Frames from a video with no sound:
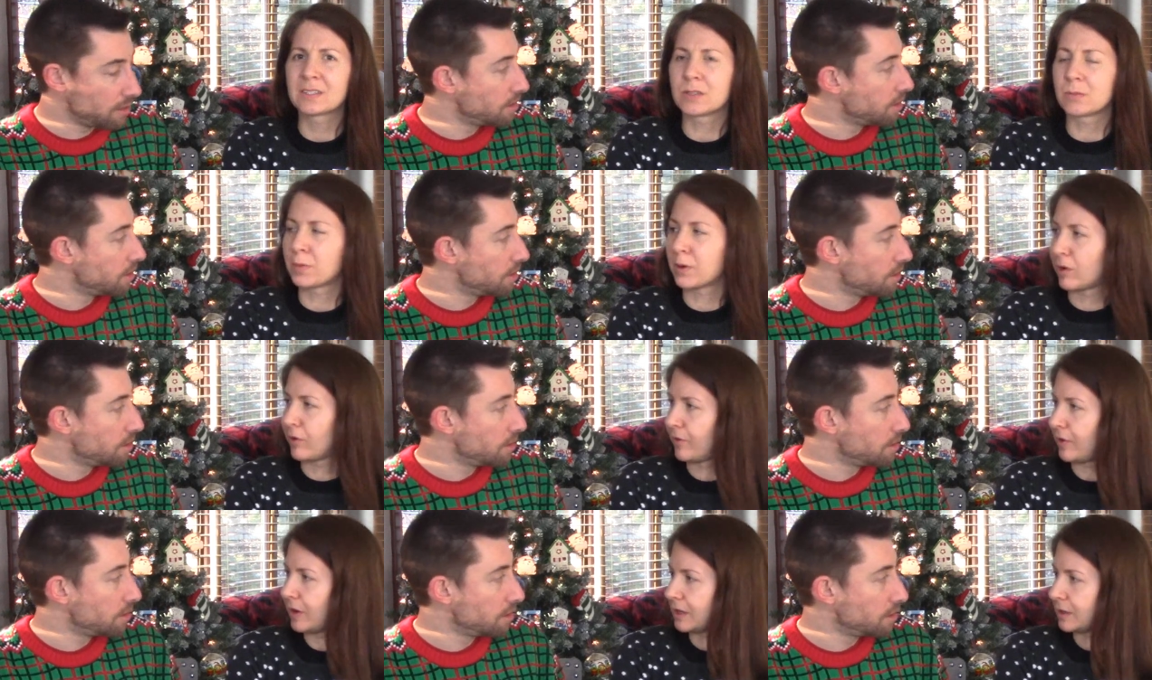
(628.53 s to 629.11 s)
Speaker 1: the
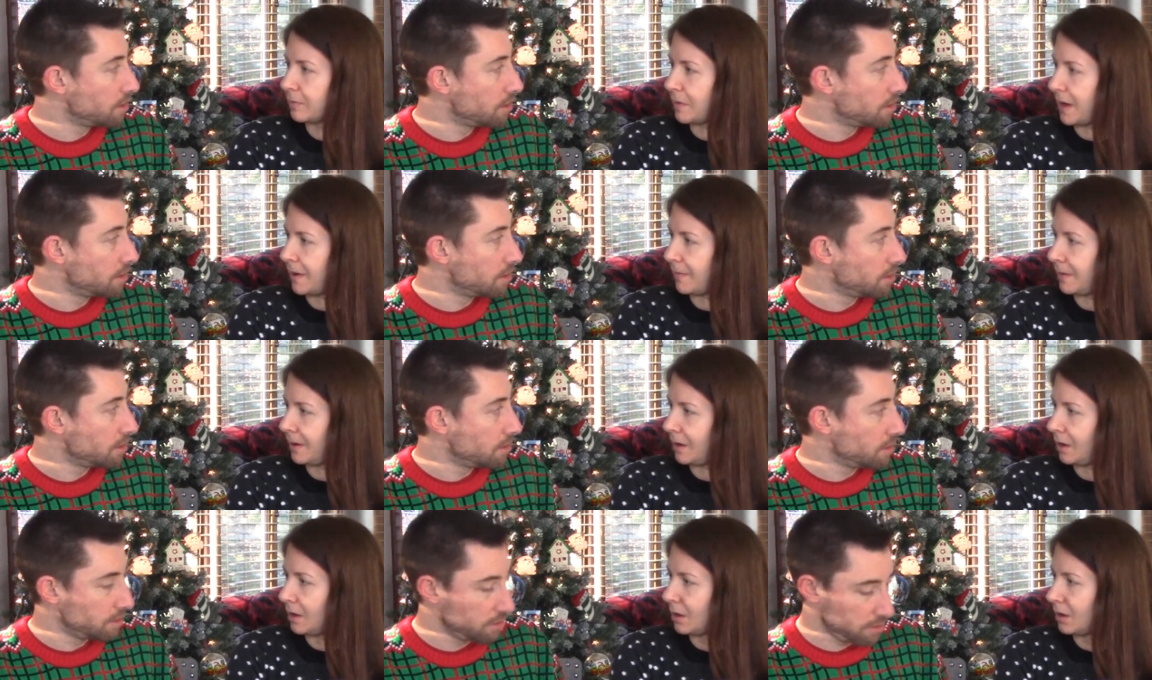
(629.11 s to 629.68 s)
perfect
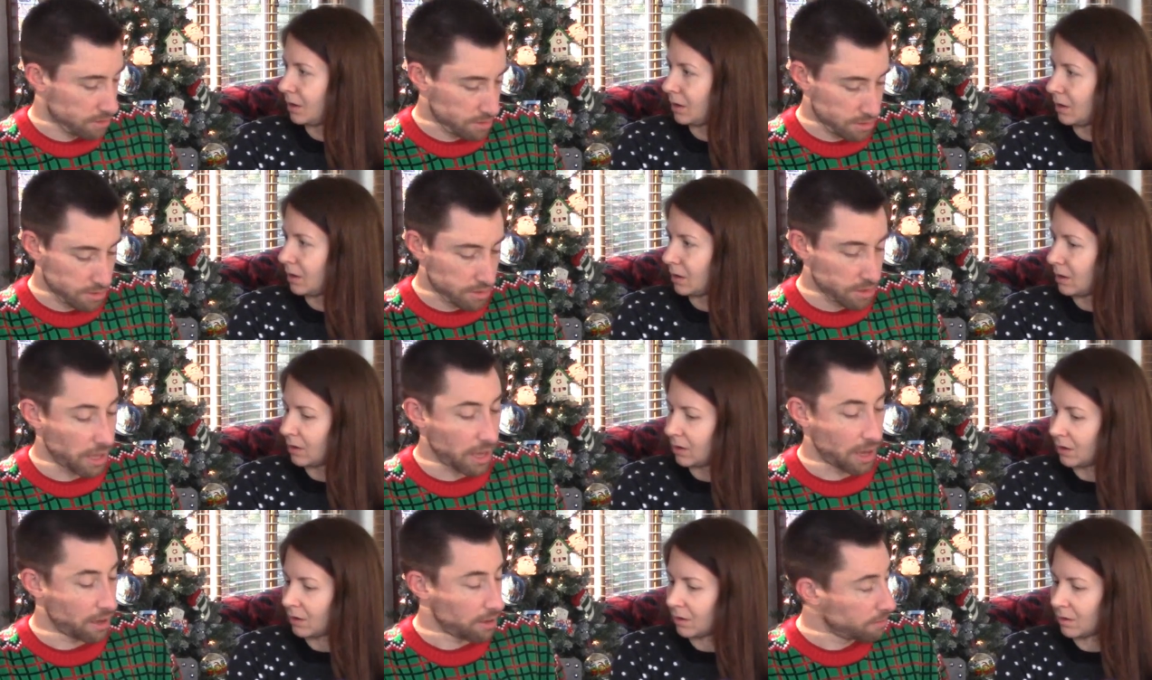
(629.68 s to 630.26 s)
baby?
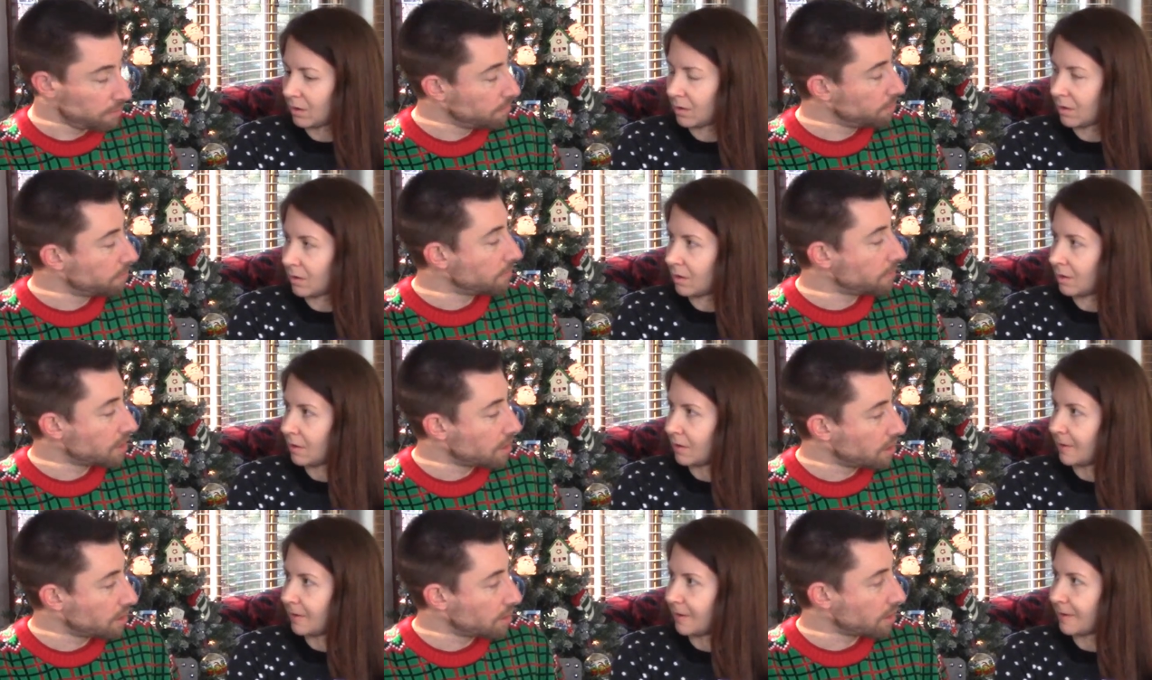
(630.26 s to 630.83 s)
Yeah,
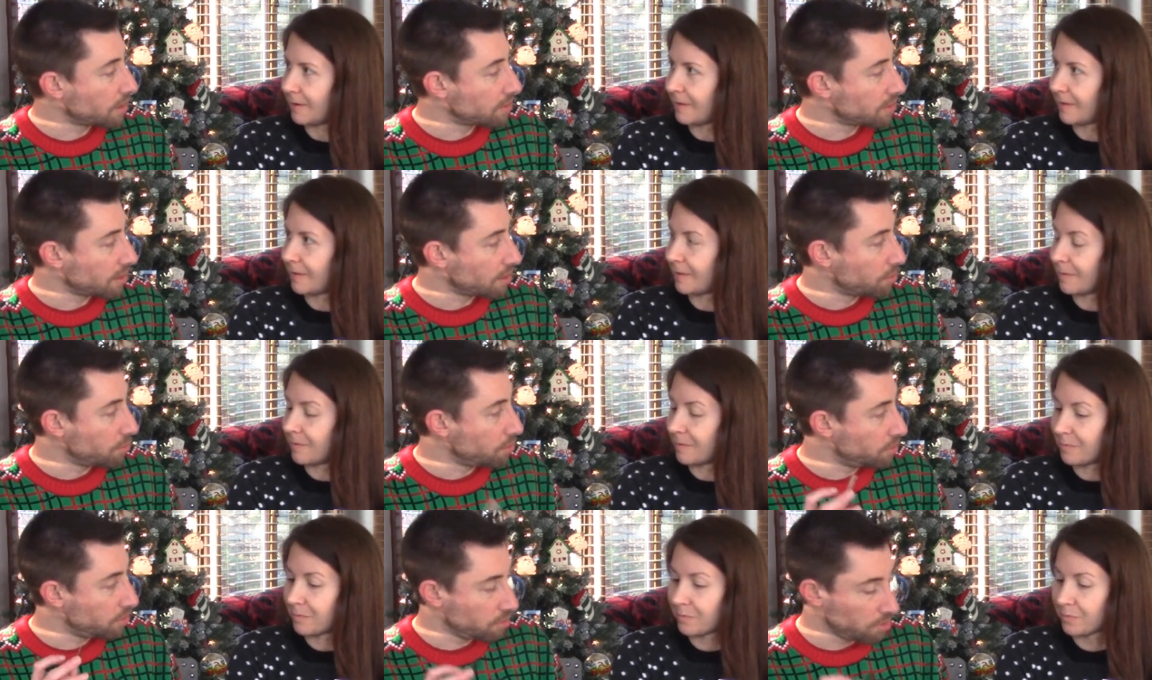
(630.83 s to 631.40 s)
Speaker 2: yeah, that's how
Speaker 1: you
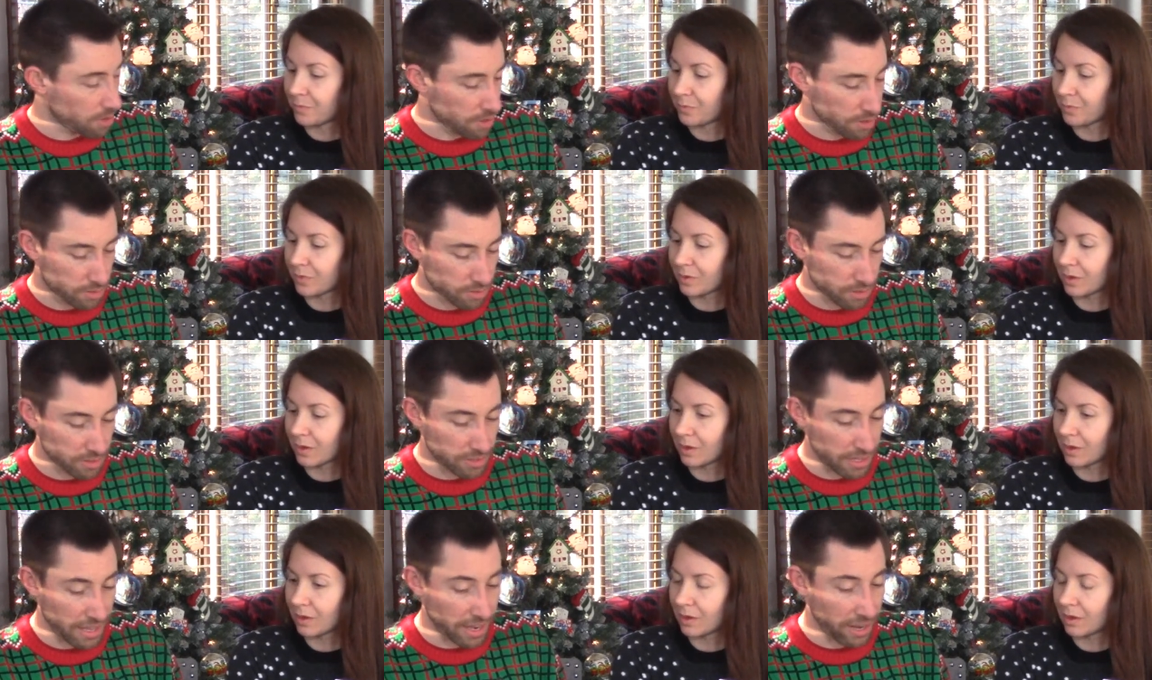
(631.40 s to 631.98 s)
would
Speaker 2: do this.
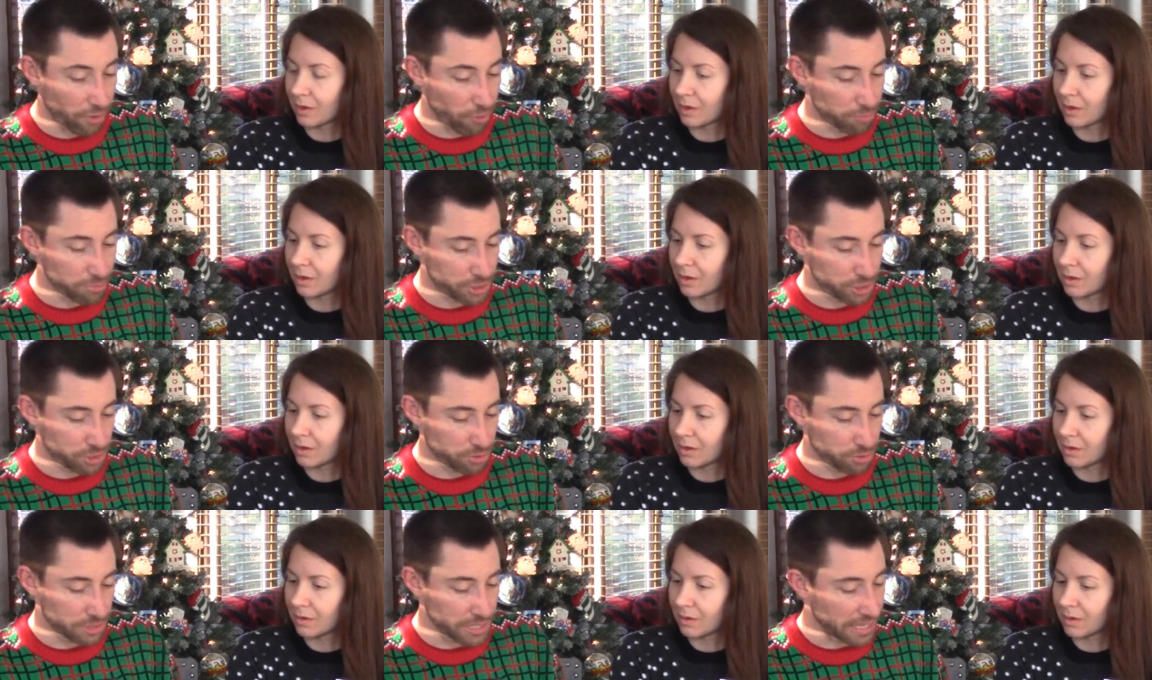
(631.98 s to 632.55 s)
It, it helps
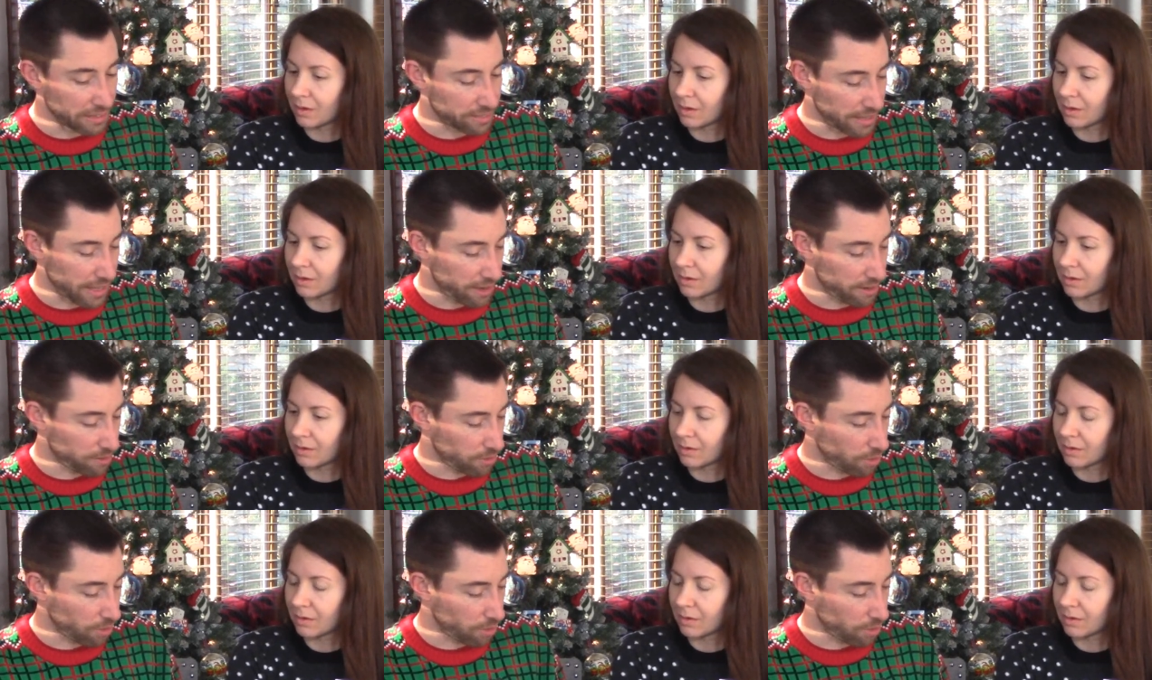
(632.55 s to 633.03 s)
you get that